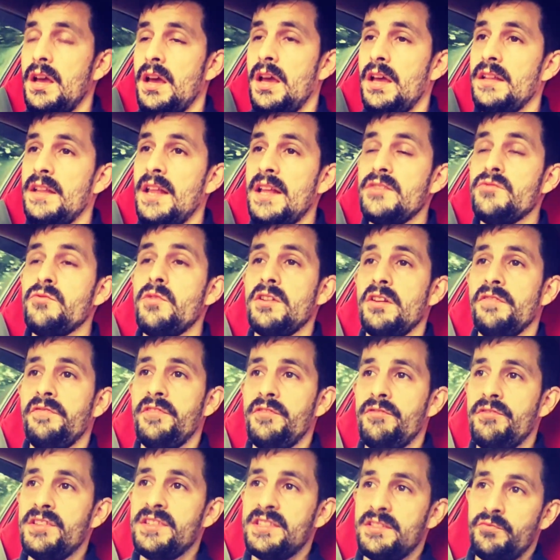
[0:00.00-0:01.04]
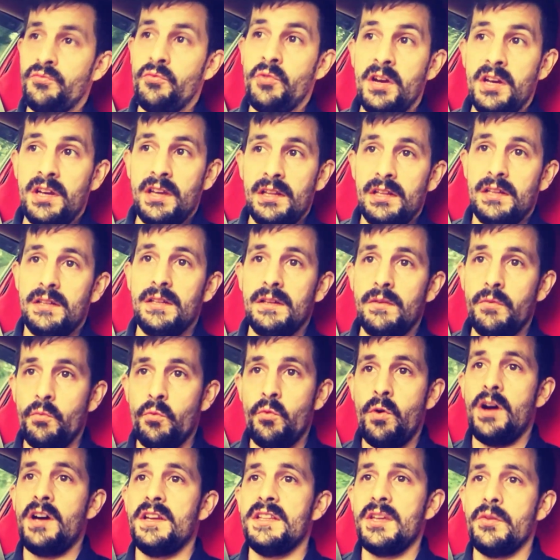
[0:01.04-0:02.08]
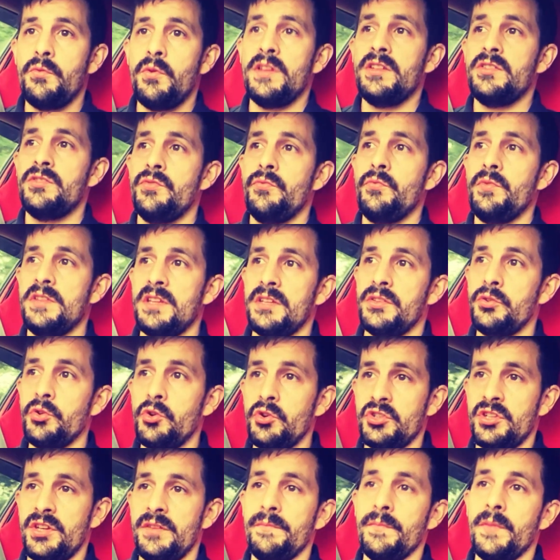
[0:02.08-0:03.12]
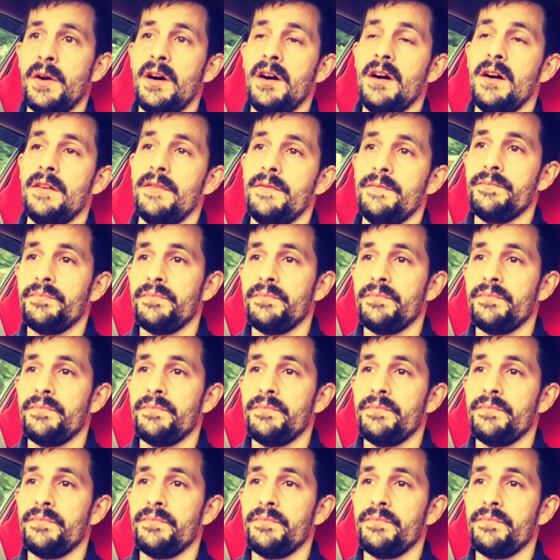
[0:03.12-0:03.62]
and that's one of the reasons why they went with a torsion bar.